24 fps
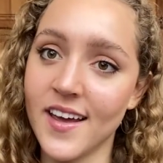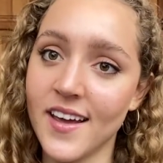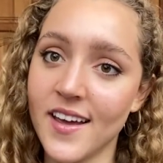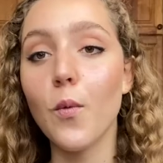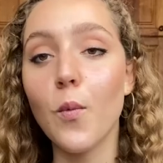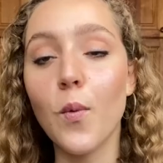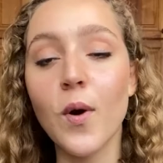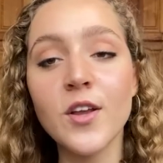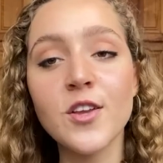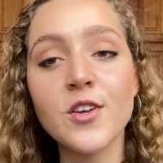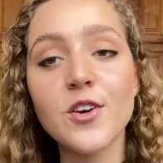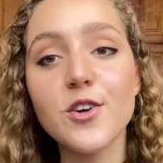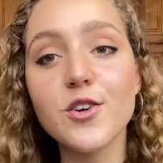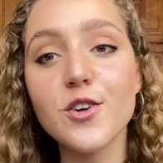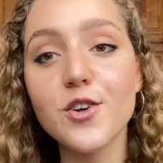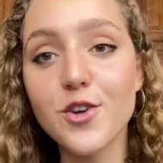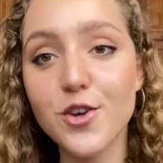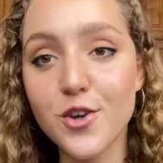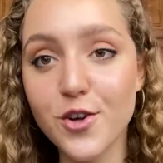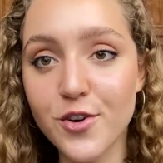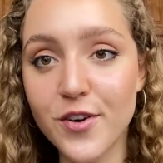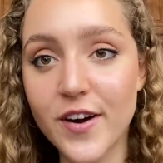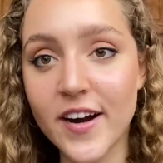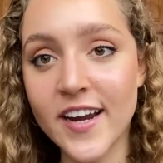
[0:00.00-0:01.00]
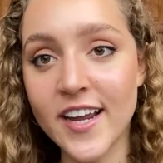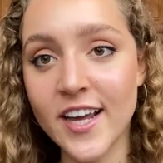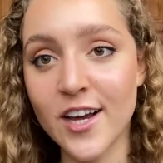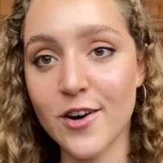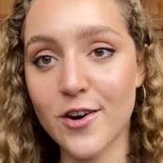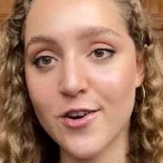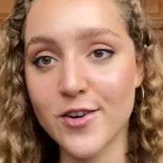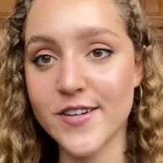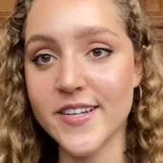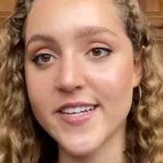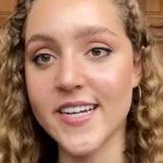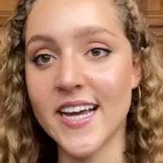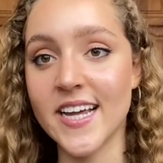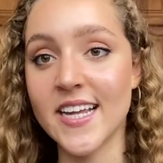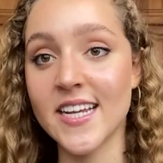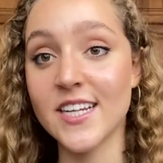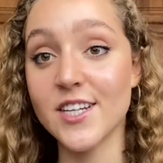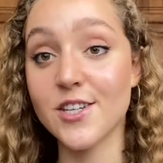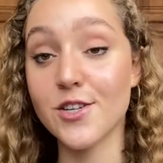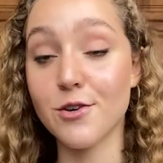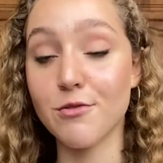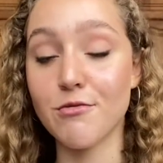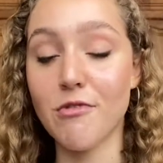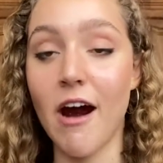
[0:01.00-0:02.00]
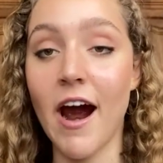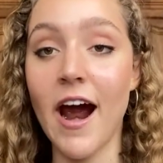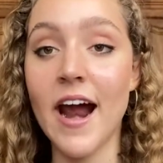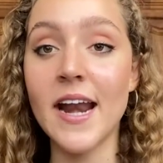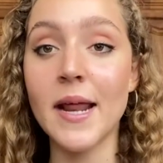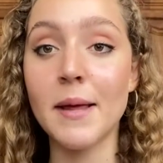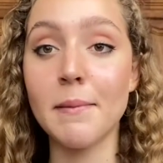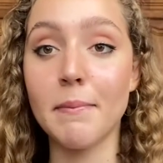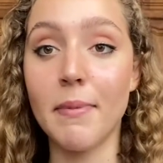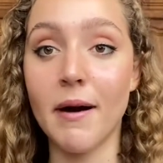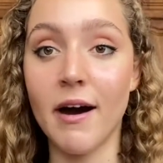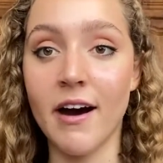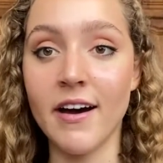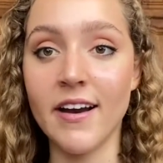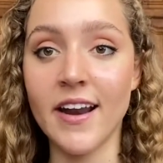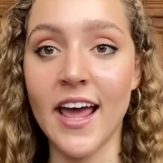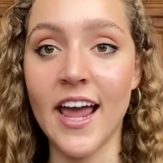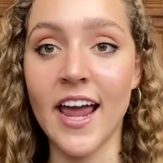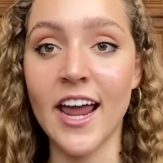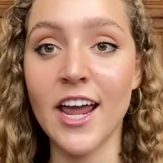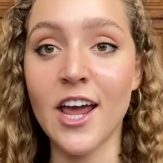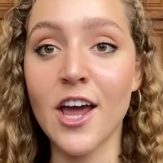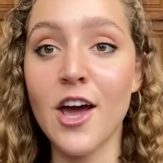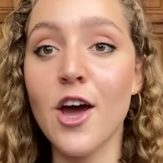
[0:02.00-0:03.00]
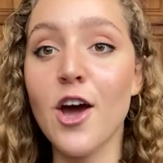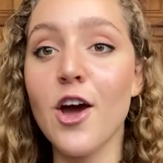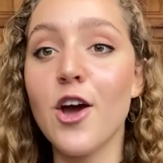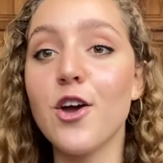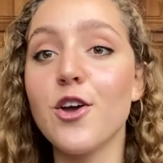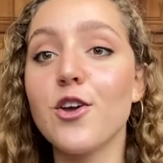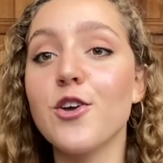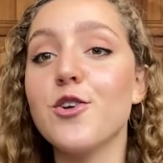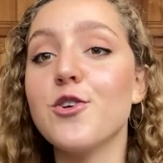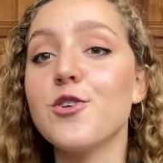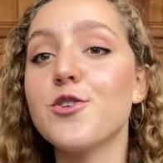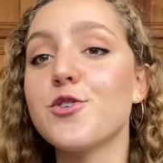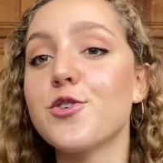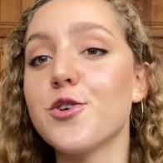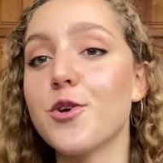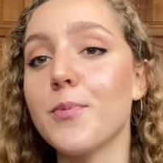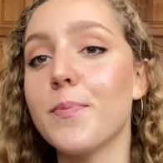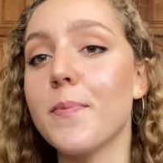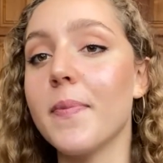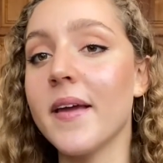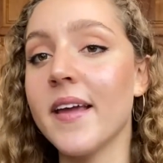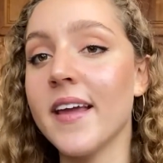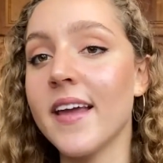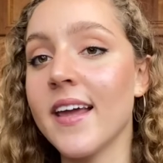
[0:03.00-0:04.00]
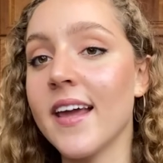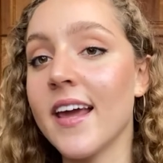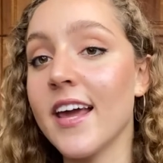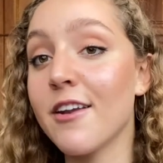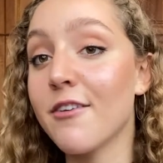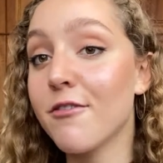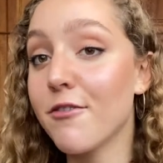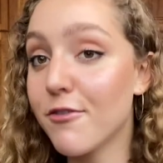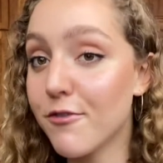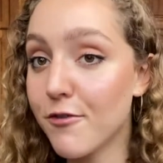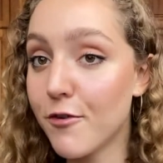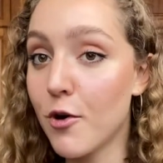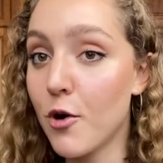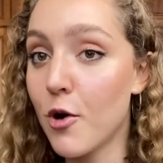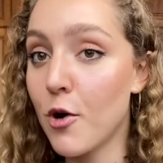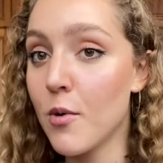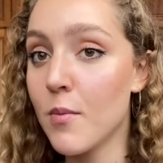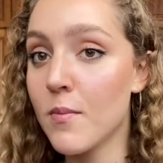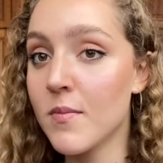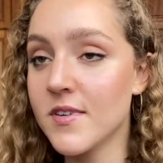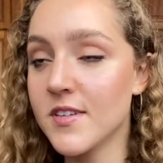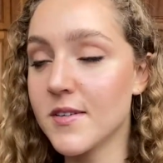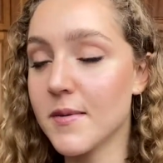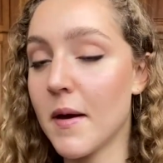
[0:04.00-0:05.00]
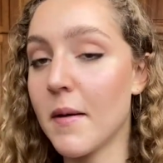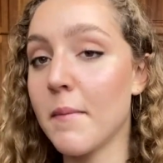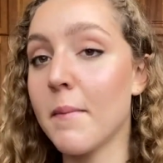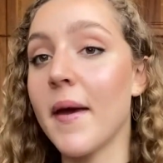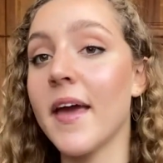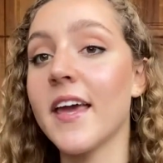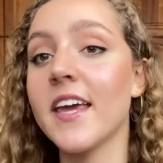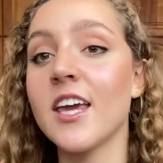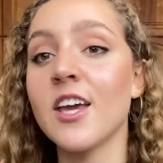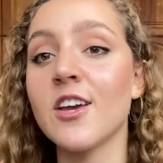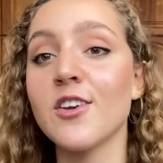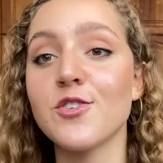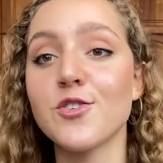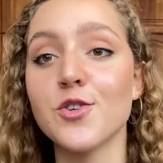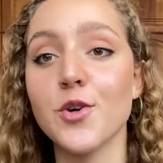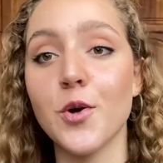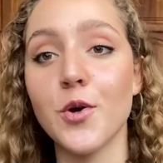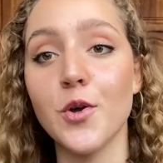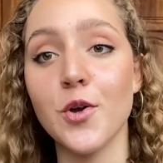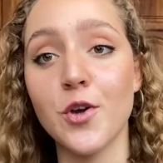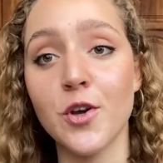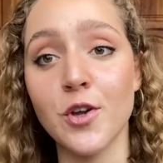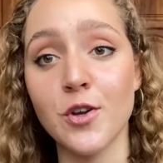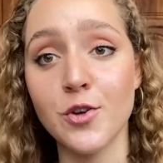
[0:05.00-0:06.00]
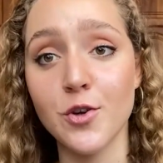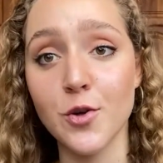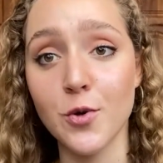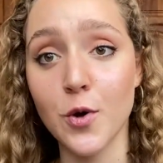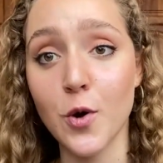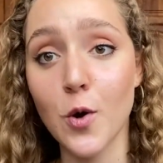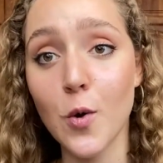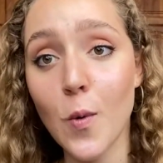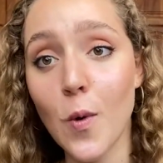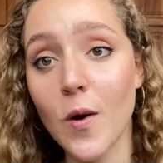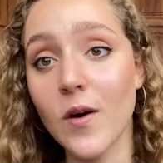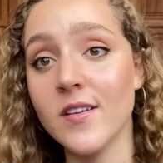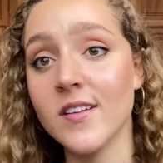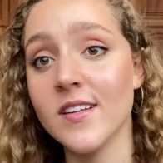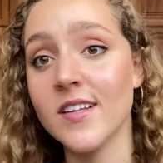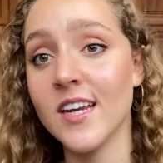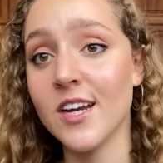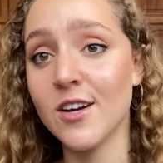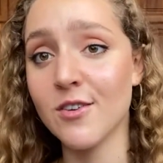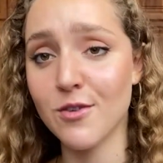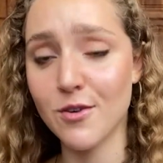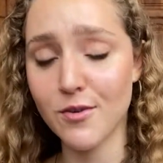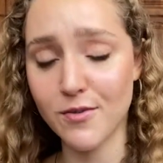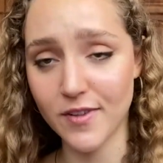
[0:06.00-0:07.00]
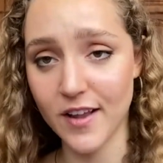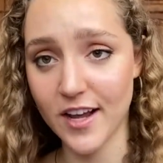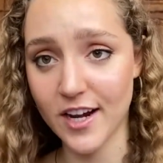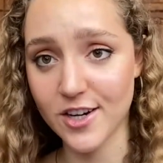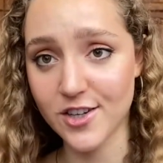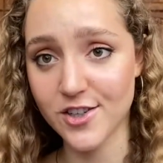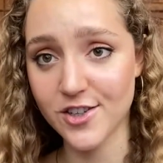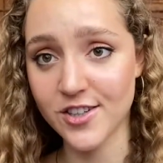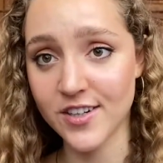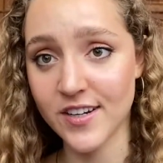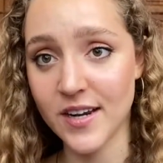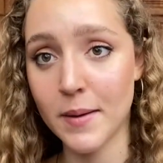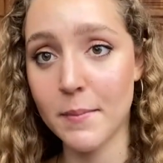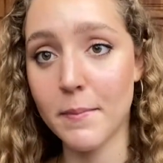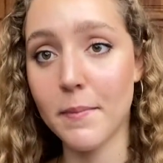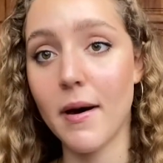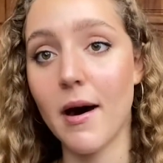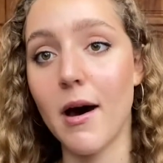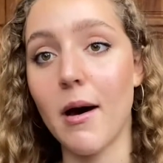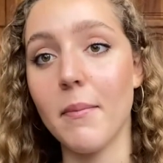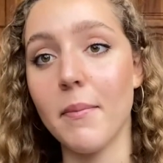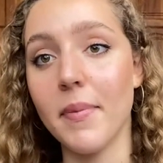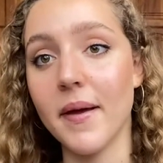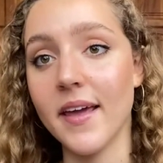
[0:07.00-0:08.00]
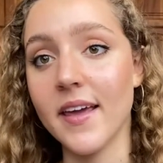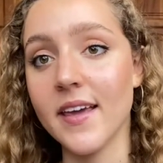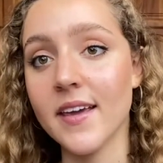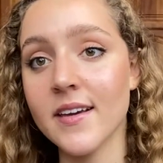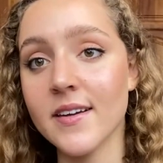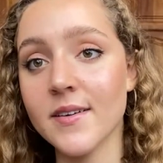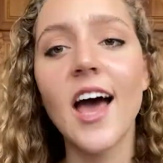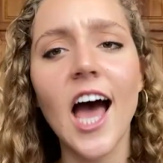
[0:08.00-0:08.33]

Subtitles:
When you're curating content to write in part A, you should be informed by making sure you can do a quality reflection in part B.